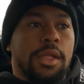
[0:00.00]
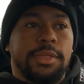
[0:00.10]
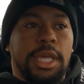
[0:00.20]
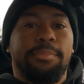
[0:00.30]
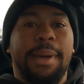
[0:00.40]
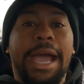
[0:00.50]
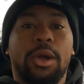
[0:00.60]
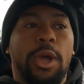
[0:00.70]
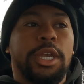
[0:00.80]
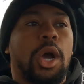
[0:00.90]
The back
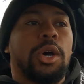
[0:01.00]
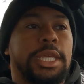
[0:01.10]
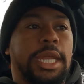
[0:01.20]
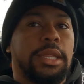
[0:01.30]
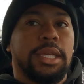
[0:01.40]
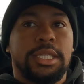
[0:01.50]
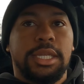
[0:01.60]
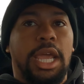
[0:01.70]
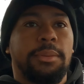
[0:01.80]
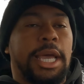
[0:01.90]
window is getting the
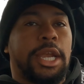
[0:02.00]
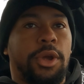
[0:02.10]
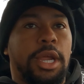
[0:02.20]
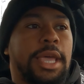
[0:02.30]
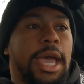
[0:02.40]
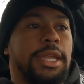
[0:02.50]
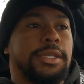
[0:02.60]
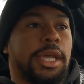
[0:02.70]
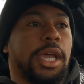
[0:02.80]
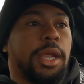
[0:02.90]
same lettering that
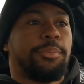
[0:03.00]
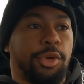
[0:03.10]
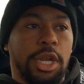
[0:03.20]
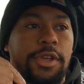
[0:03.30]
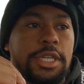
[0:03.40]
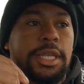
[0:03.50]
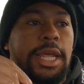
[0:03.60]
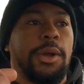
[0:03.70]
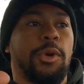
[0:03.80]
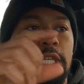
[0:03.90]
it did
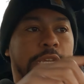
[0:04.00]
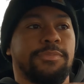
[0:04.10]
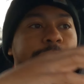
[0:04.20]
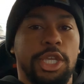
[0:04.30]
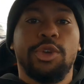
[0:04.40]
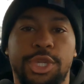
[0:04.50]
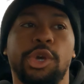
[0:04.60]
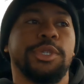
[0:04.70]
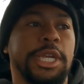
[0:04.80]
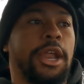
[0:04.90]
previously, which is the
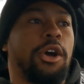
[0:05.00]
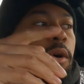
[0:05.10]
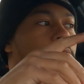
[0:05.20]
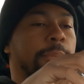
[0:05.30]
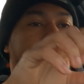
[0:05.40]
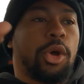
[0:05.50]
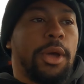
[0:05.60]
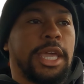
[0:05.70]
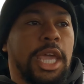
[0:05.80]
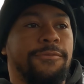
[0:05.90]
YouTube channel, Moto
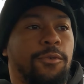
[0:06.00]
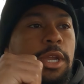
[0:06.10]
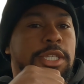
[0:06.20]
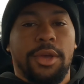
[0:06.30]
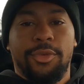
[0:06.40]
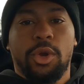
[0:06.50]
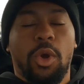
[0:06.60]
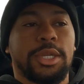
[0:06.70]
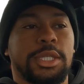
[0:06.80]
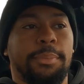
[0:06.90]
AK47
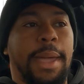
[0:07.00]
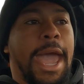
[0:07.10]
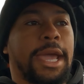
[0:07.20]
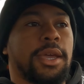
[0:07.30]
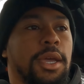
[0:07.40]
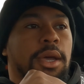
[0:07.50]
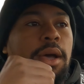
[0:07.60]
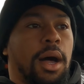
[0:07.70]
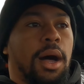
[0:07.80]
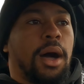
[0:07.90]
across the back.
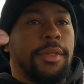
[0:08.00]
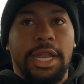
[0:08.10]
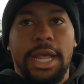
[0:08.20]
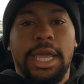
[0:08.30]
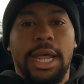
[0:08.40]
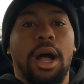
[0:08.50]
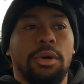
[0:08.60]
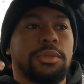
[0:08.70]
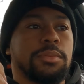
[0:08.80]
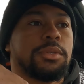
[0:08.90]
And then again,
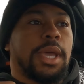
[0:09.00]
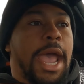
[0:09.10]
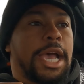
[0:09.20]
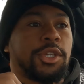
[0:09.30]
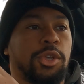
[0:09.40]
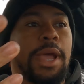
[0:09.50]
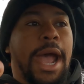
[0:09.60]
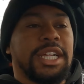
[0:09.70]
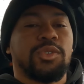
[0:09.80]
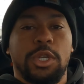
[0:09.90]
I'll ask you
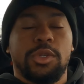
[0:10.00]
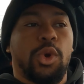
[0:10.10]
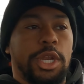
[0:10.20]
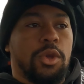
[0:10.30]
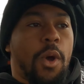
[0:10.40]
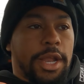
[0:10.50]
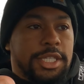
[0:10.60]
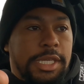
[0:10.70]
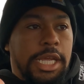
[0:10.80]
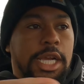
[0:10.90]
guys what do you want to
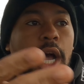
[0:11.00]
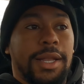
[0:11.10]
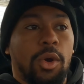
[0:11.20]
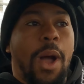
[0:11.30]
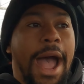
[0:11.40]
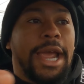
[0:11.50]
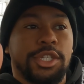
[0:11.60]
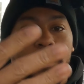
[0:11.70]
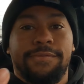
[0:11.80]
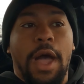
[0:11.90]
see
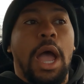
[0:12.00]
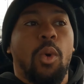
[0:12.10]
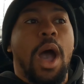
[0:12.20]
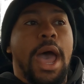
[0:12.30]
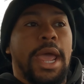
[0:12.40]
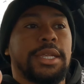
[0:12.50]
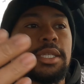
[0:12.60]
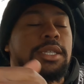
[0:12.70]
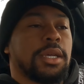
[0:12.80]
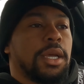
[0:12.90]
color-wise or font-wise,